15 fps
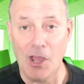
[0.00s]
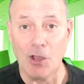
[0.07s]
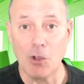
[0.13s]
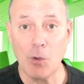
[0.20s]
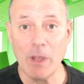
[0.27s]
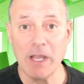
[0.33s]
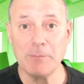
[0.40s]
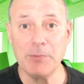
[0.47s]

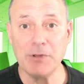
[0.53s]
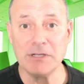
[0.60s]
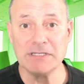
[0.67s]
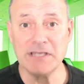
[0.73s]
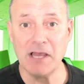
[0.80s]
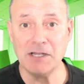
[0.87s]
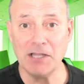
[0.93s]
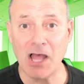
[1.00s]

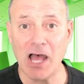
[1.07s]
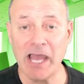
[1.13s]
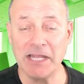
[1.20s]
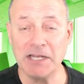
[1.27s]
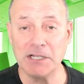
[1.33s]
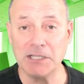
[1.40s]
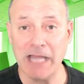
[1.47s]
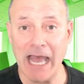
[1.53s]
QuickBooks
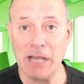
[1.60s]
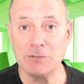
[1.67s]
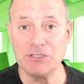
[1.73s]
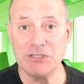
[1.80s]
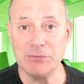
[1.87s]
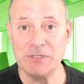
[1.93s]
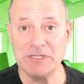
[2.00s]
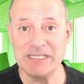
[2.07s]
Online
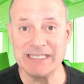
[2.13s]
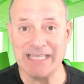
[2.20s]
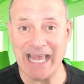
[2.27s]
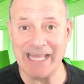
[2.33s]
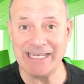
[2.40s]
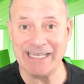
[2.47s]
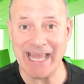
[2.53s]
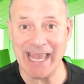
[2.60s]
allows you to send